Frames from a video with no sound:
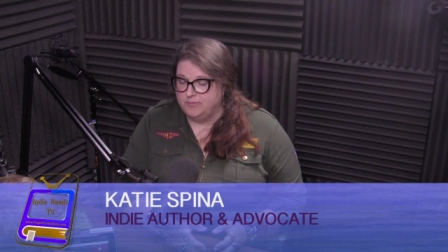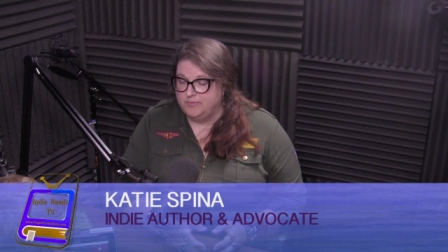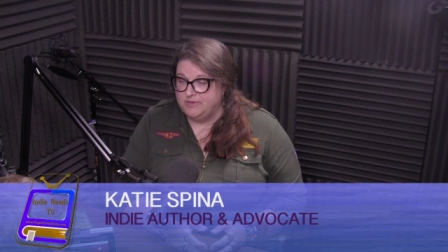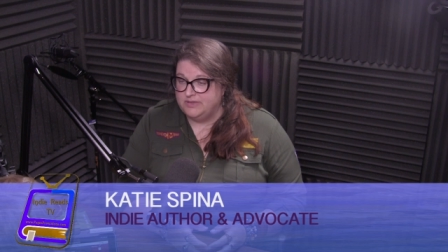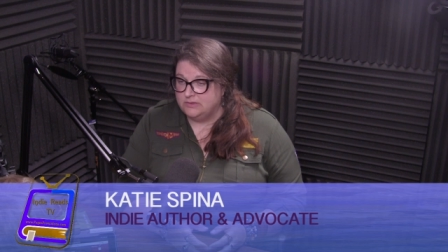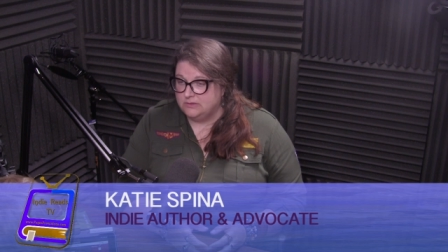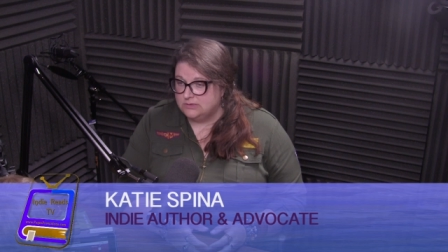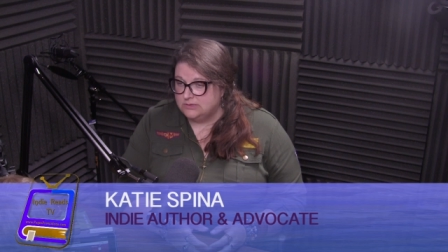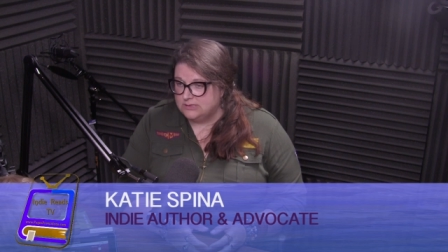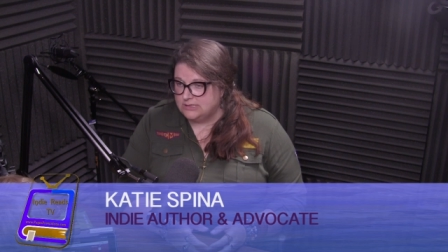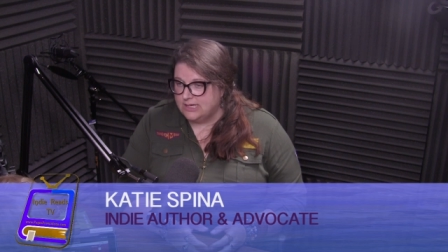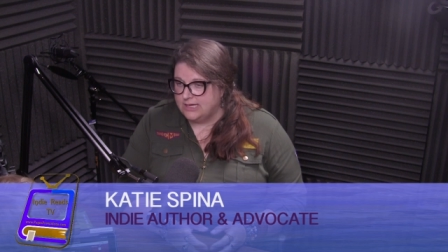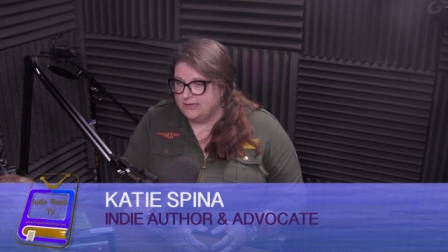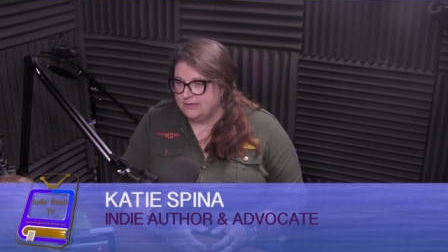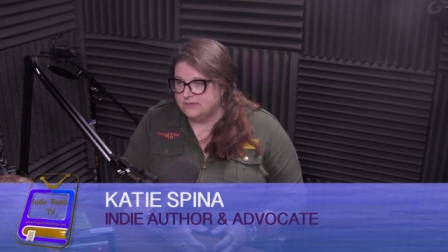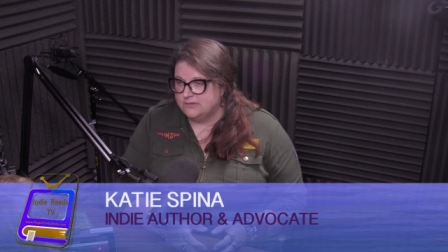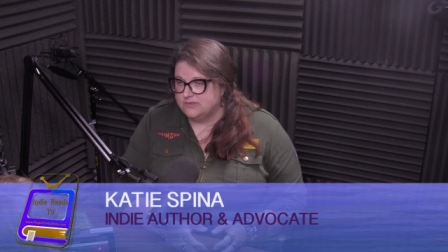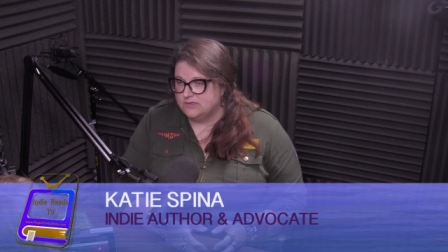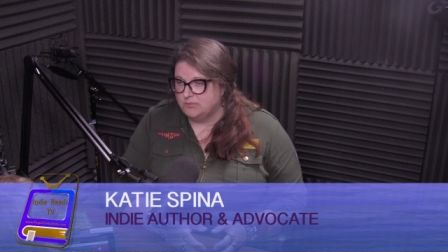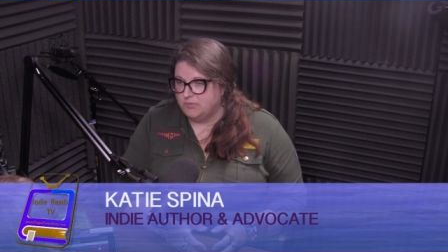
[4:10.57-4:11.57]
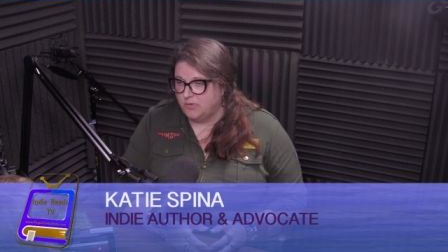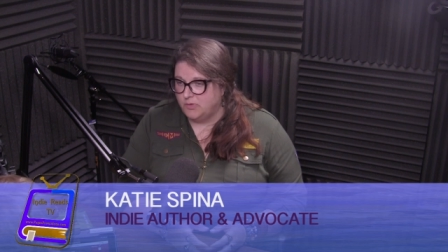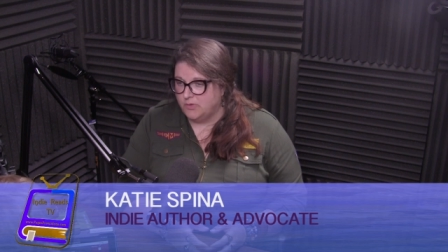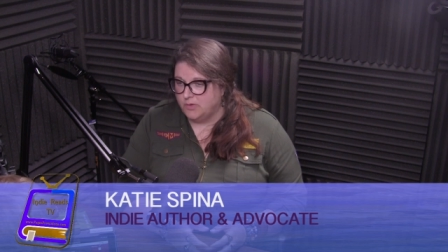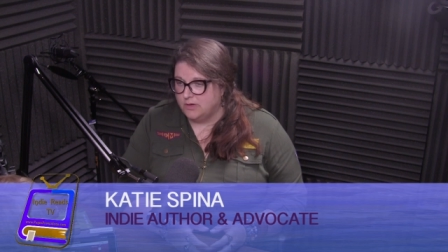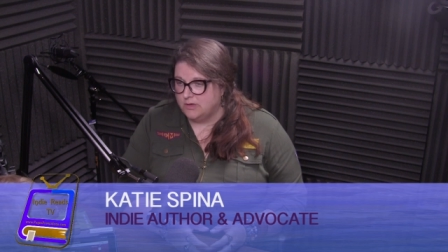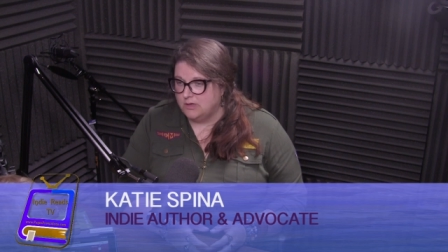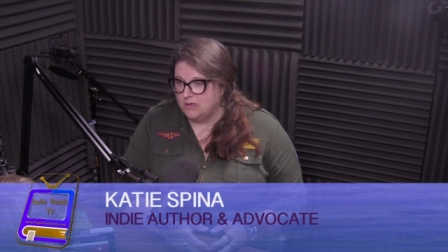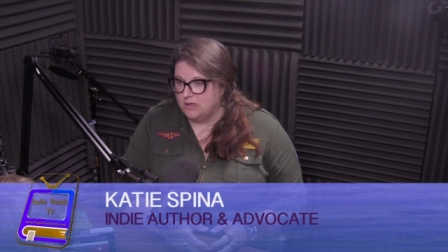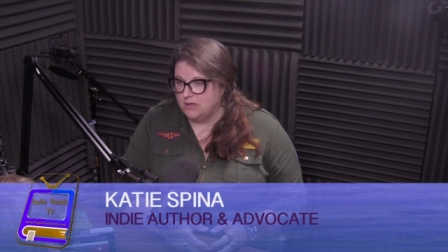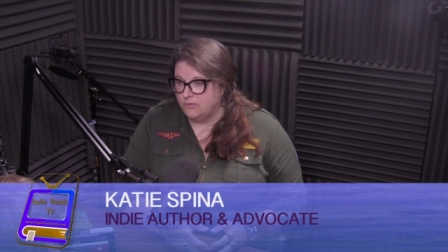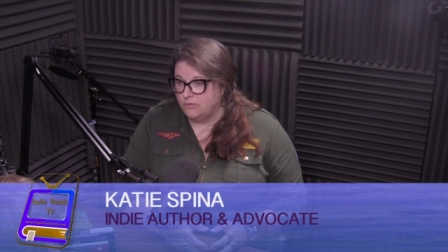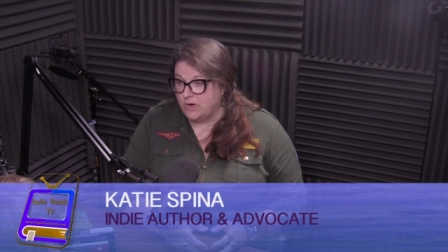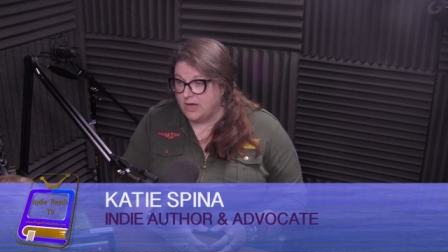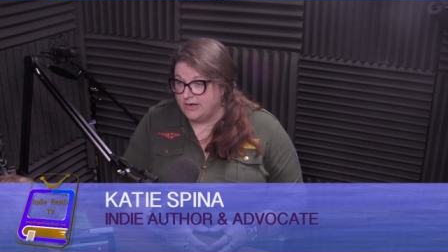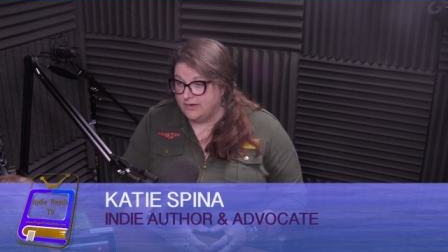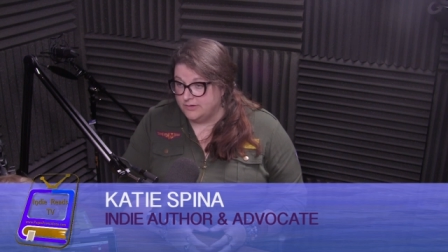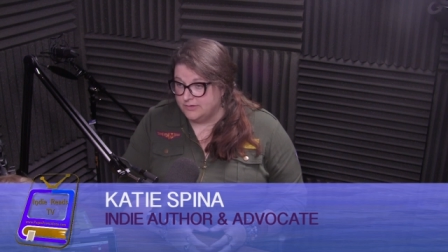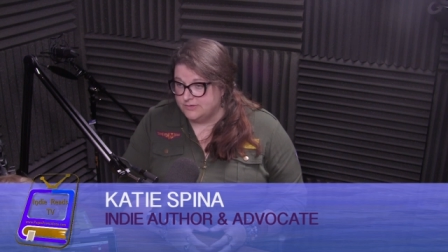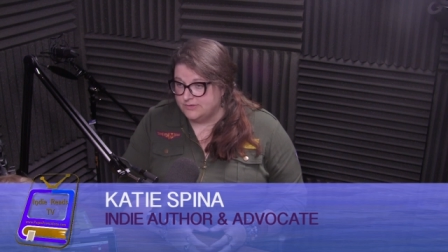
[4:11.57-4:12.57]
build and support
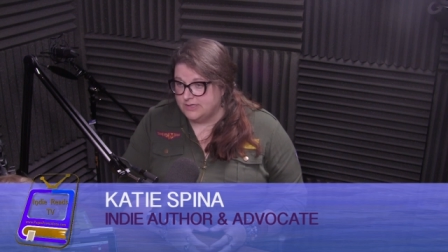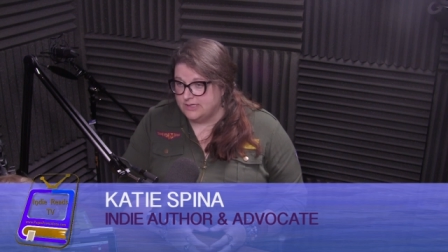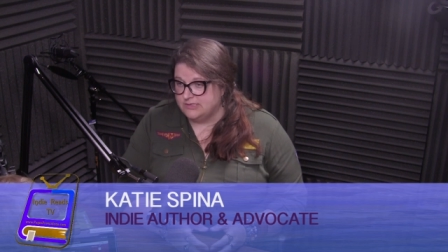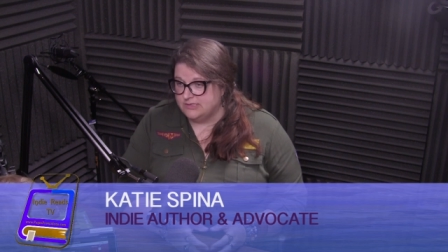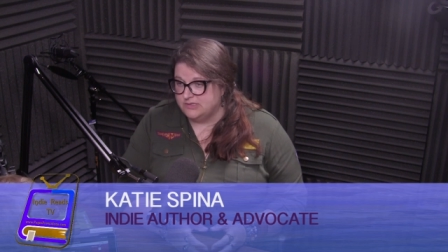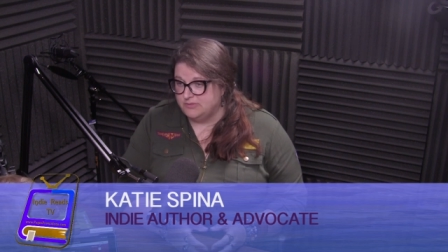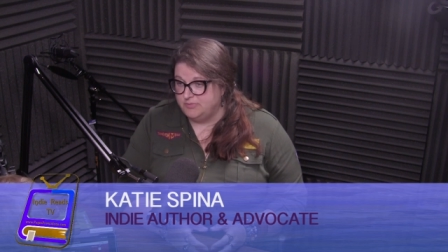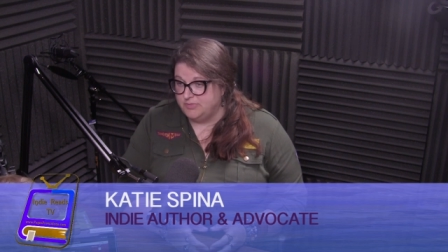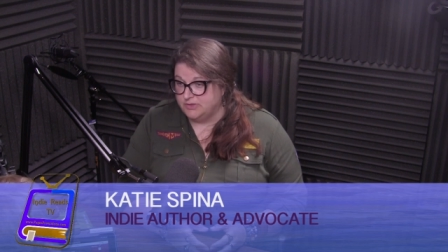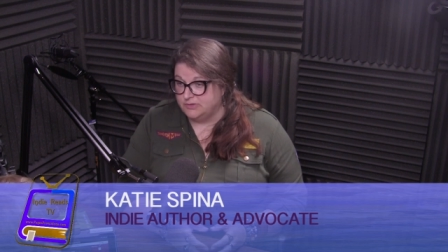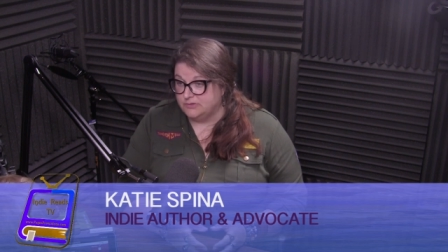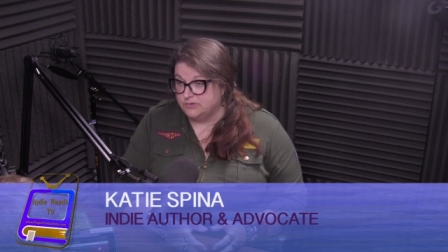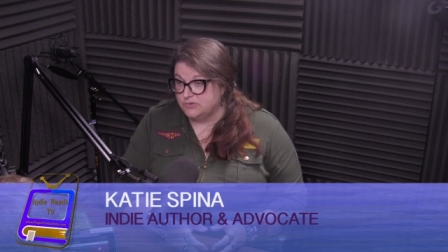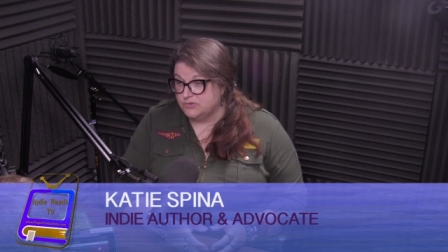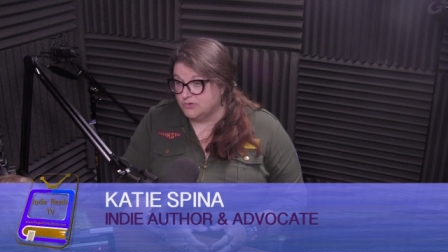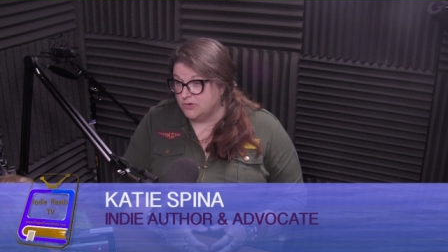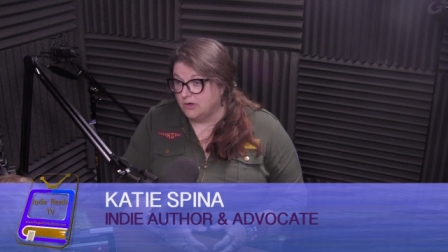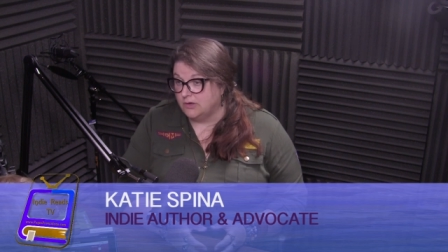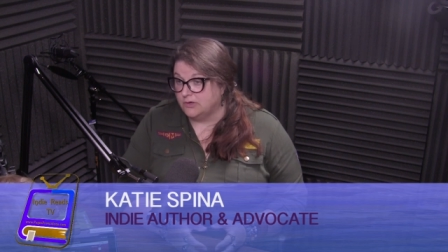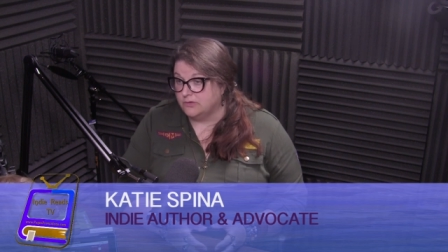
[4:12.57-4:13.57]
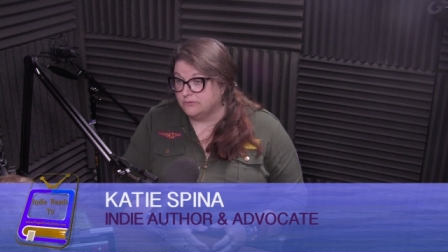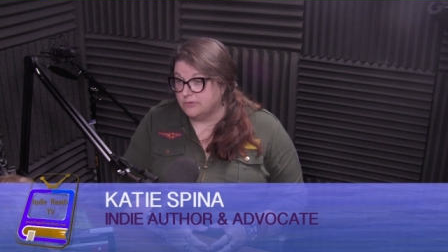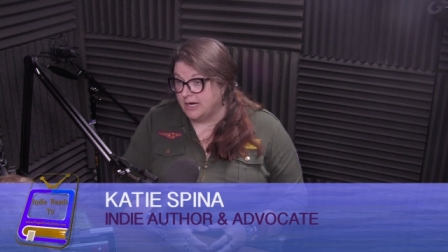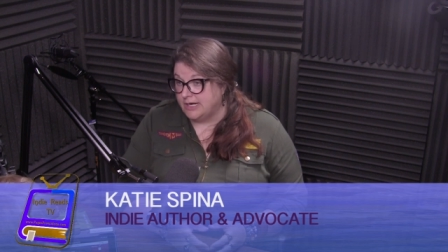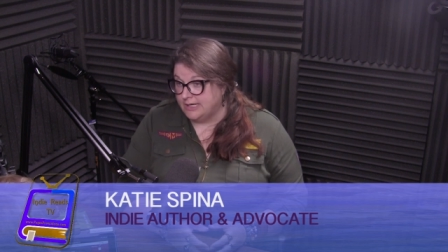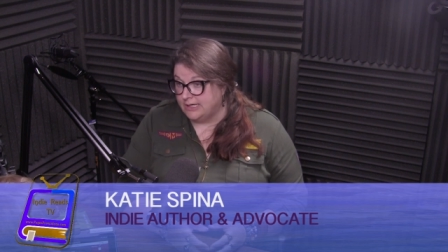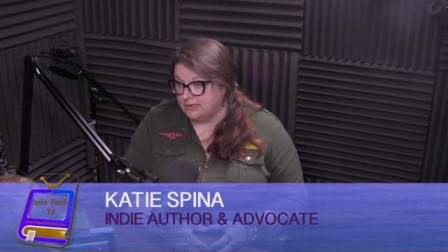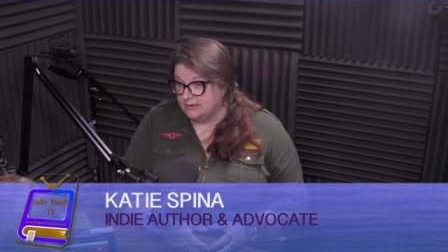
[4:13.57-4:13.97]
writers and to build stronger writing.